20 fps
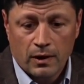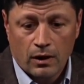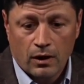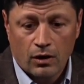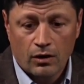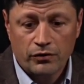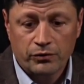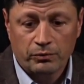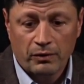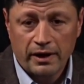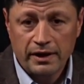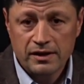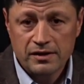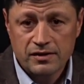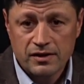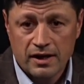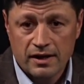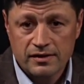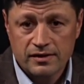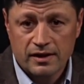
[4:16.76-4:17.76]

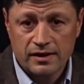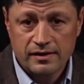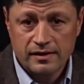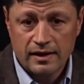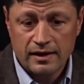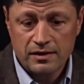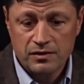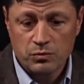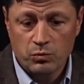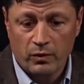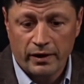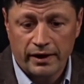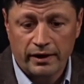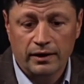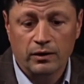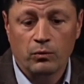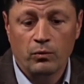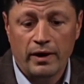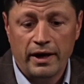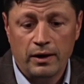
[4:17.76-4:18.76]
Arthritis, as I said, is
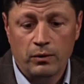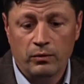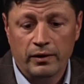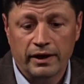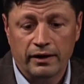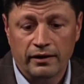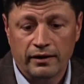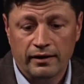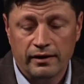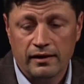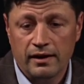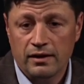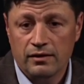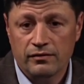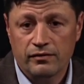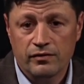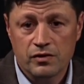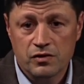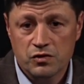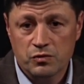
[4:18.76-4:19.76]
wearing away, wearing thin
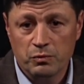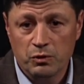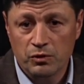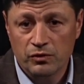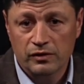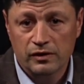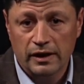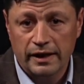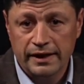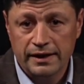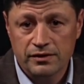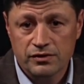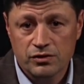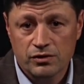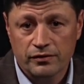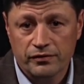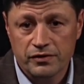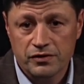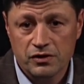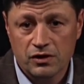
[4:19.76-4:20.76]
of the smooth gliding
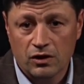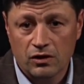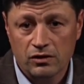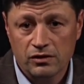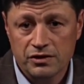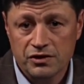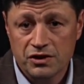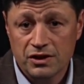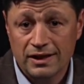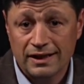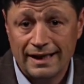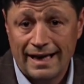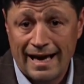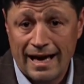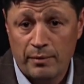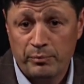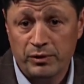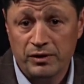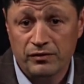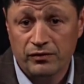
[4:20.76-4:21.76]
surface cartilage. It can
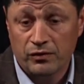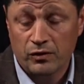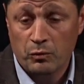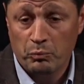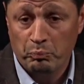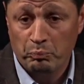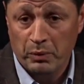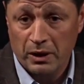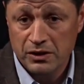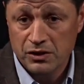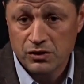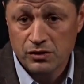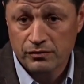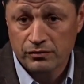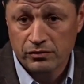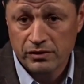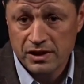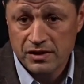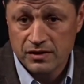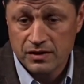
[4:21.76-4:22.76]
happen for a bunch
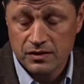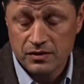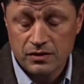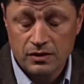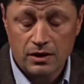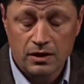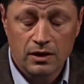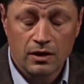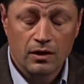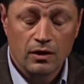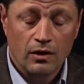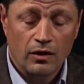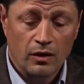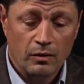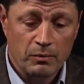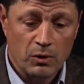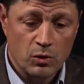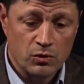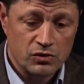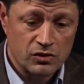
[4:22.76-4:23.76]
of reasons. The
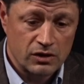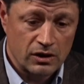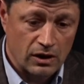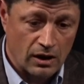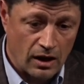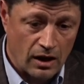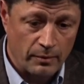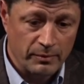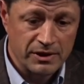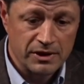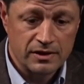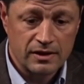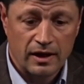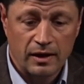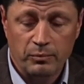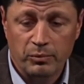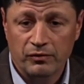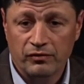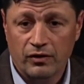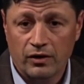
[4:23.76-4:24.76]
most common
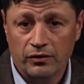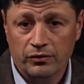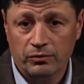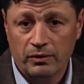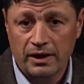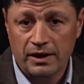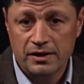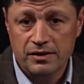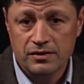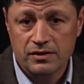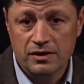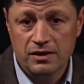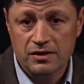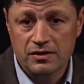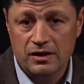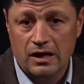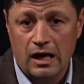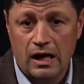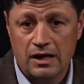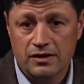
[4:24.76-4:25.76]
type of arthritis
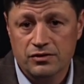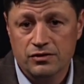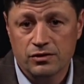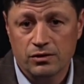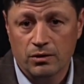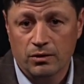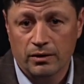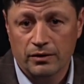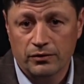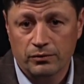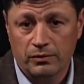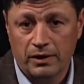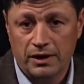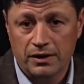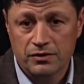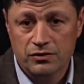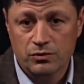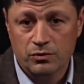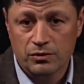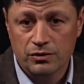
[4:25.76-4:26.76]
is
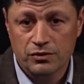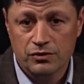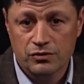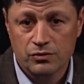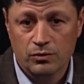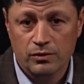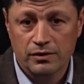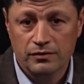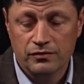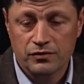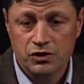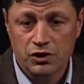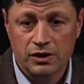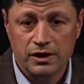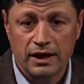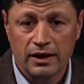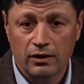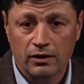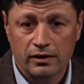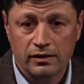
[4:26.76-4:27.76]
osteoarthritis, or sort of
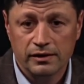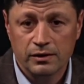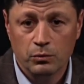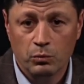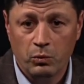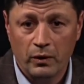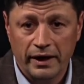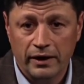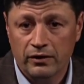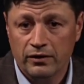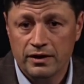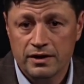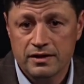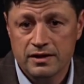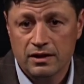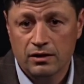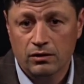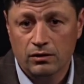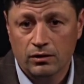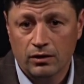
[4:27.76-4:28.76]
generically wear and
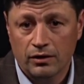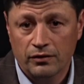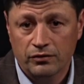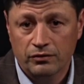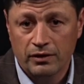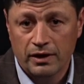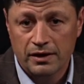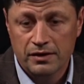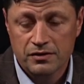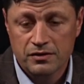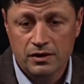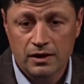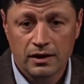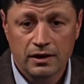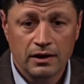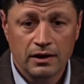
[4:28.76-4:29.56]
tear arthritis.